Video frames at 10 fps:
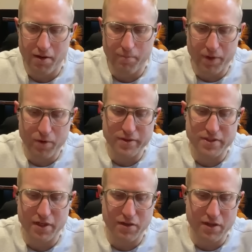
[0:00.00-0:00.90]
But
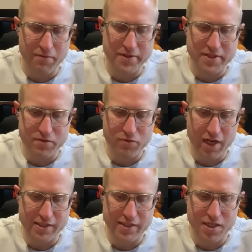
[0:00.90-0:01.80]
also there was this
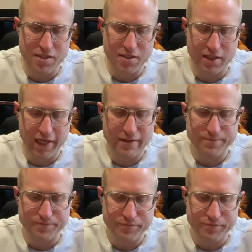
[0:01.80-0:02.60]
realization that